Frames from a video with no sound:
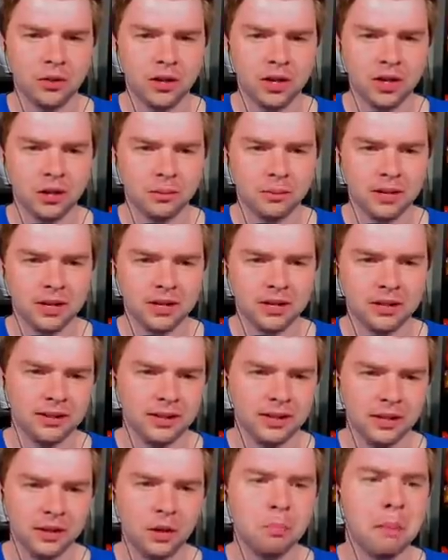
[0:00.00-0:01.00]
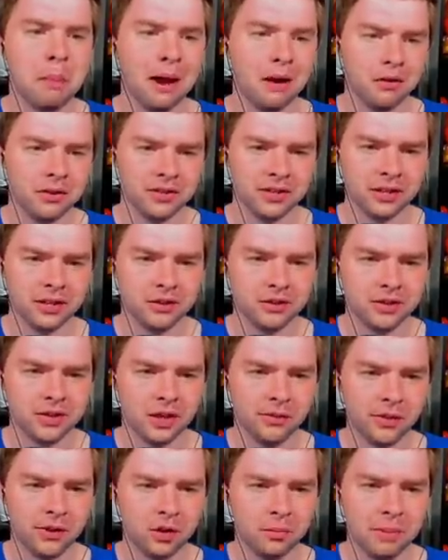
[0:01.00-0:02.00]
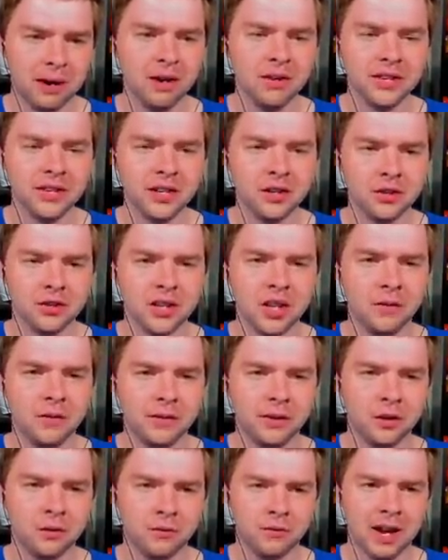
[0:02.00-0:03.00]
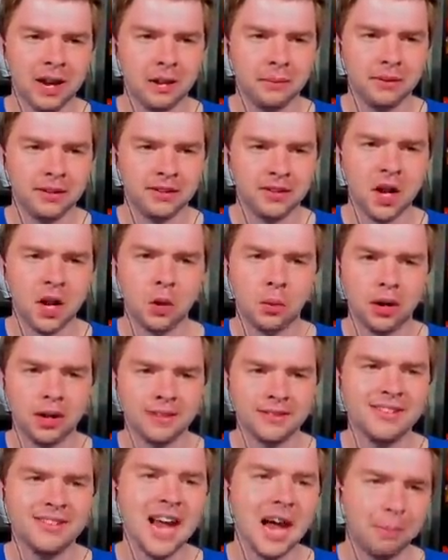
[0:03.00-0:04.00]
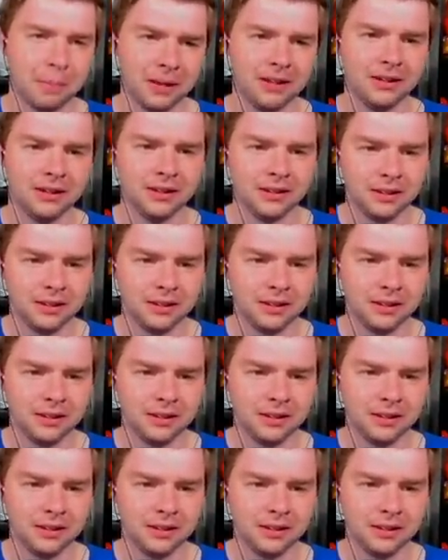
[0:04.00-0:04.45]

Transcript: Are you kidding me? You're embarrassing yourself. You're embarrassing yourself and your family. Snowrun, stop it.